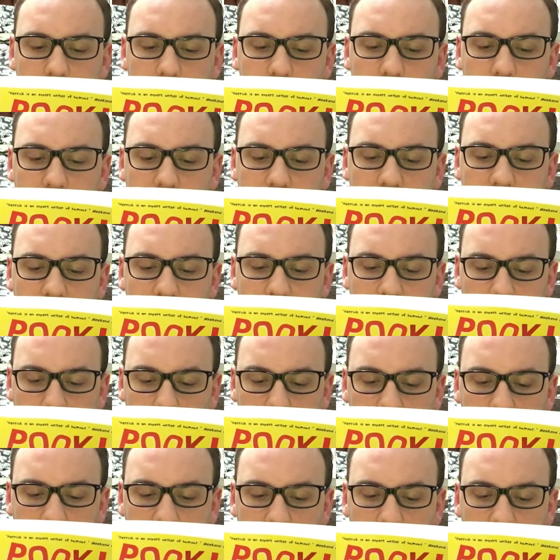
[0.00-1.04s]
the
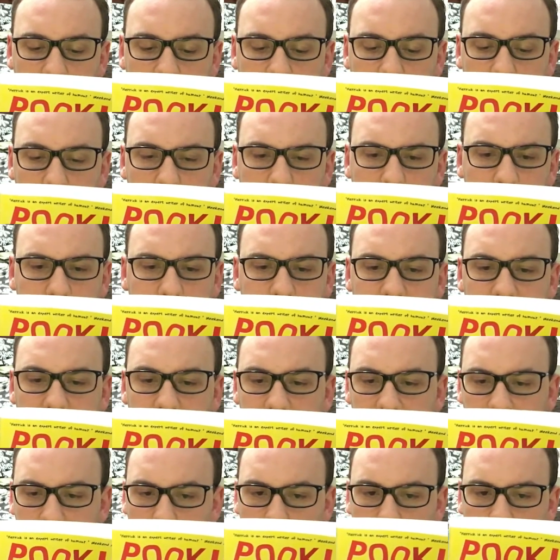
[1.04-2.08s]
stories of these
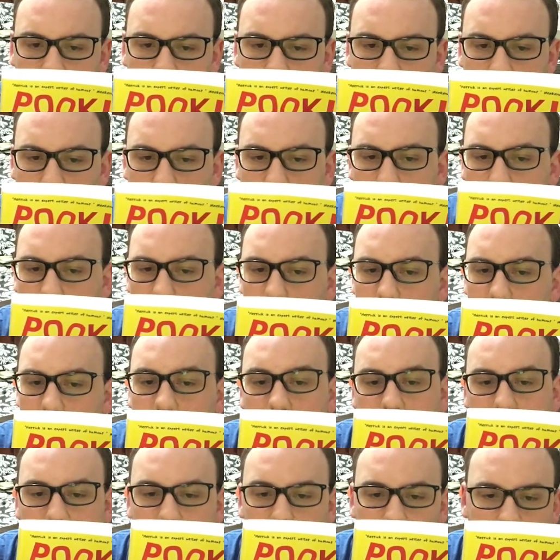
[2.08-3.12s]
children in
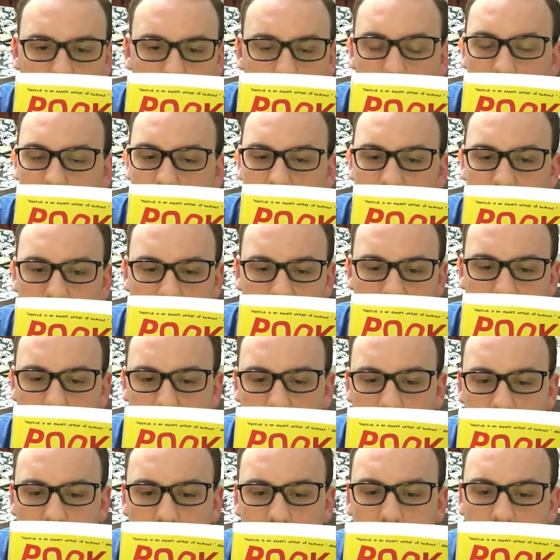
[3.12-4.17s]
a sixth
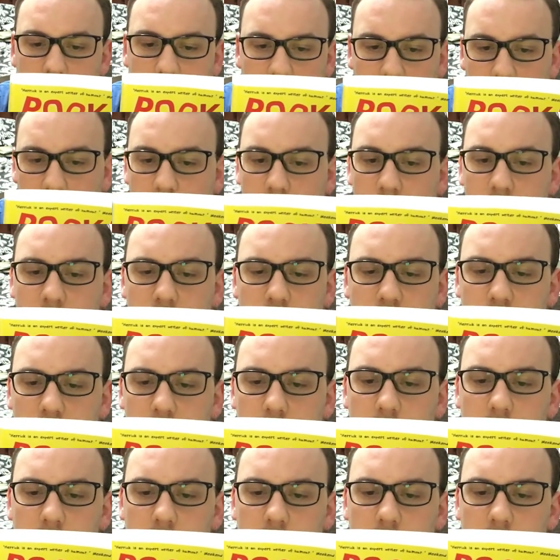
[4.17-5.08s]
grade class,